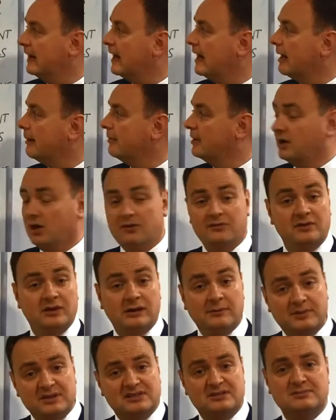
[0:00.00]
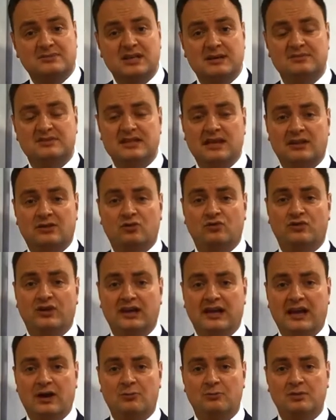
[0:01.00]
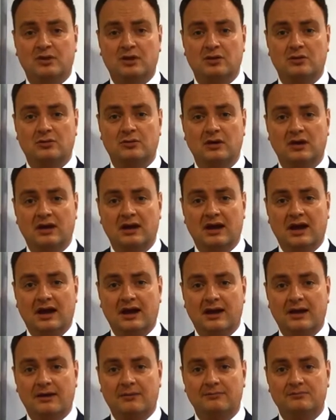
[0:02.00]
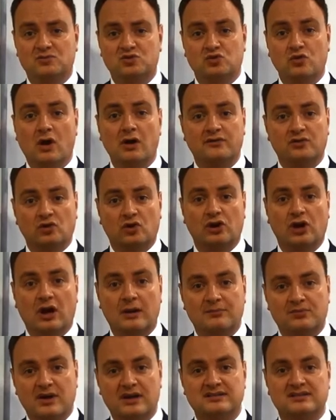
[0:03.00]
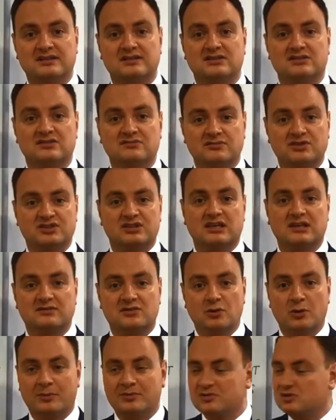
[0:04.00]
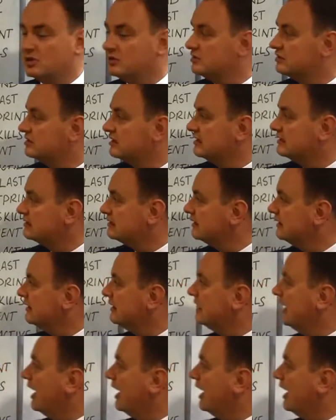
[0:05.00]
Um, and hopefully there'll be some tips there that will really help you um, drive your online presence and receive new opportunities.